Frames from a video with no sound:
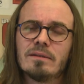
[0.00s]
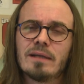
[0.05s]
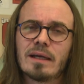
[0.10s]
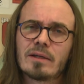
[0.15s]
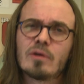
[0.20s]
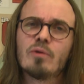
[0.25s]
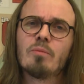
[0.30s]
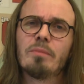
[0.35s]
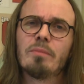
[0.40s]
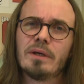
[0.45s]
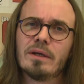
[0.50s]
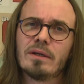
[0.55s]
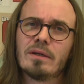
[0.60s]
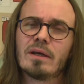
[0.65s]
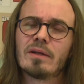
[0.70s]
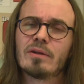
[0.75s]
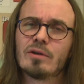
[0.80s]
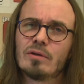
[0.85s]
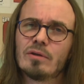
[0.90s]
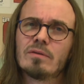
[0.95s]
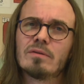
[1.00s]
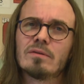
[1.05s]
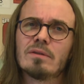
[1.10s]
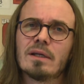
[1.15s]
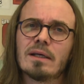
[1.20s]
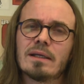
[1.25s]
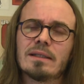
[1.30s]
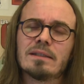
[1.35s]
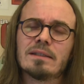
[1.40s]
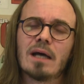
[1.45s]
That could be another
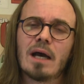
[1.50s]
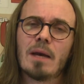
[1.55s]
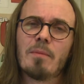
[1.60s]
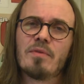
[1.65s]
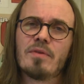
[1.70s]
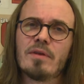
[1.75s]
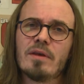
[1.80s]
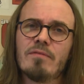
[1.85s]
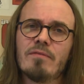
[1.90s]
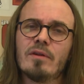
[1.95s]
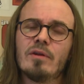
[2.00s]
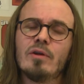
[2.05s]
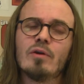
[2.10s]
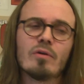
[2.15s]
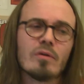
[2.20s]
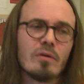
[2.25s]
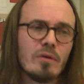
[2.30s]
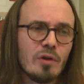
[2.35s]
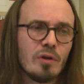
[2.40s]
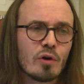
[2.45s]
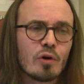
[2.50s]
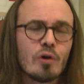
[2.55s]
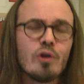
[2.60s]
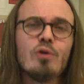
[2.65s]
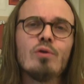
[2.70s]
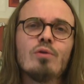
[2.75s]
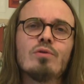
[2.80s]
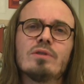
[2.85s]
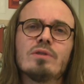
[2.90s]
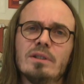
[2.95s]
time thief. You're
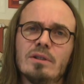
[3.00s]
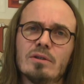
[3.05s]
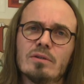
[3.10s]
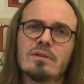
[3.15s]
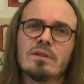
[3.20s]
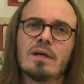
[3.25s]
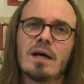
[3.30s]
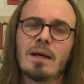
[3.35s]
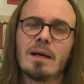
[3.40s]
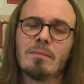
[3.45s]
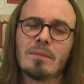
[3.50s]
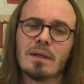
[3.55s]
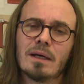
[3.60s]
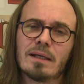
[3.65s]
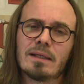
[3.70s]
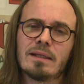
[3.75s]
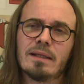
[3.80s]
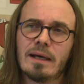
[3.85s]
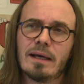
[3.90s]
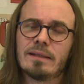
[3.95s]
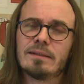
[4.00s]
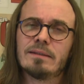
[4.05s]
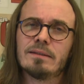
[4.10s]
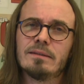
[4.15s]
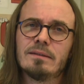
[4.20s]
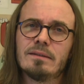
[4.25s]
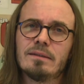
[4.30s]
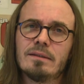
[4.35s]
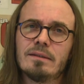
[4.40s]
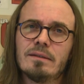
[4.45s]
using your time like that,
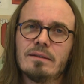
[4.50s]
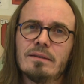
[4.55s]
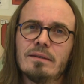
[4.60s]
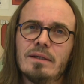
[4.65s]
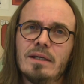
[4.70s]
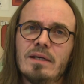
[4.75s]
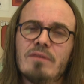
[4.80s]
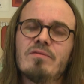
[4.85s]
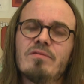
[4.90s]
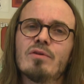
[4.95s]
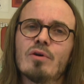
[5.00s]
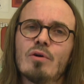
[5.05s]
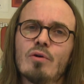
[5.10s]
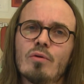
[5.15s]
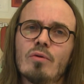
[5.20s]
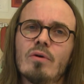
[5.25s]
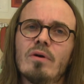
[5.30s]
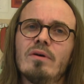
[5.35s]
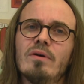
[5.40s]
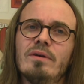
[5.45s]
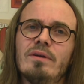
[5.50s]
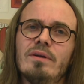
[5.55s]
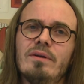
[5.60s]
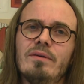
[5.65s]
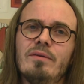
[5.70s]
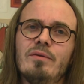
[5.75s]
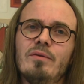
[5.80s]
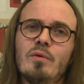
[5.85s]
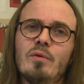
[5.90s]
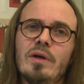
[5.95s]
even though
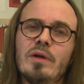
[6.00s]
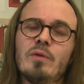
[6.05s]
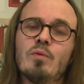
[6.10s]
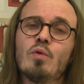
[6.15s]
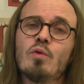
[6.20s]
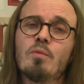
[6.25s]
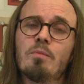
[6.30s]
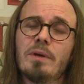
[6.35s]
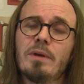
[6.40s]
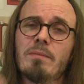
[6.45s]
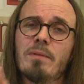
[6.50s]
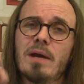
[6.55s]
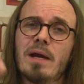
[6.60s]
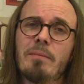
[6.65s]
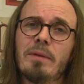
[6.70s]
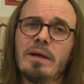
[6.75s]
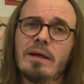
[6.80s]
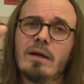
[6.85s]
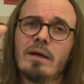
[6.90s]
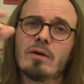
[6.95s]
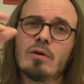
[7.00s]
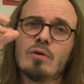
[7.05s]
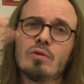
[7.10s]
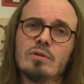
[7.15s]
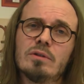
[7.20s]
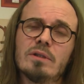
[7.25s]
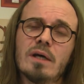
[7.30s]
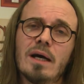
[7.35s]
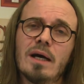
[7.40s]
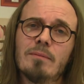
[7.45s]
it would be maybe a
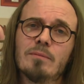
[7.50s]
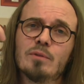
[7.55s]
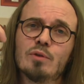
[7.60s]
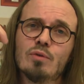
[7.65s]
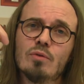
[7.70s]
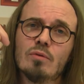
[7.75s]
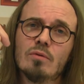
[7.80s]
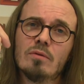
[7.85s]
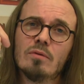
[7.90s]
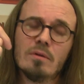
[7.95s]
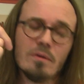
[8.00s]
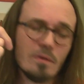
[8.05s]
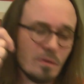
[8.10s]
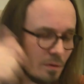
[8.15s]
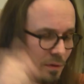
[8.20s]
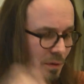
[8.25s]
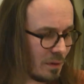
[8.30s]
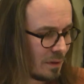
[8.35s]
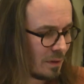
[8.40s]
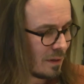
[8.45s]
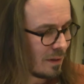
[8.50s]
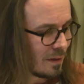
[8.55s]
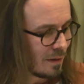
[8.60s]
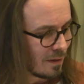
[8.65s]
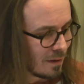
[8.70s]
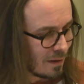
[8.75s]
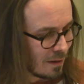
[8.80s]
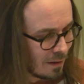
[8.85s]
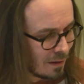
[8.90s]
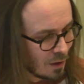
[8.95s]
good time to
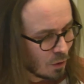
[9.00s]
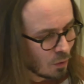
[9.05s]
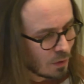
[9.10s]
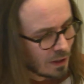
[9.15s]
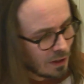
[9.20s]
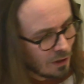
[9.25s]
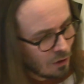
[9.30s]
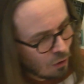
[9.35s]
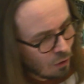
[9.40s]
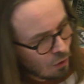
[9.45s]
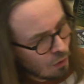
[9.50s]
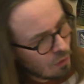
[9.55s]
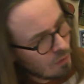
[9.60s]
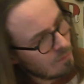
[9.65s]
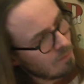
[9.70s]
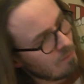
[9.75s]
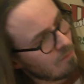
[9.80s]
look at your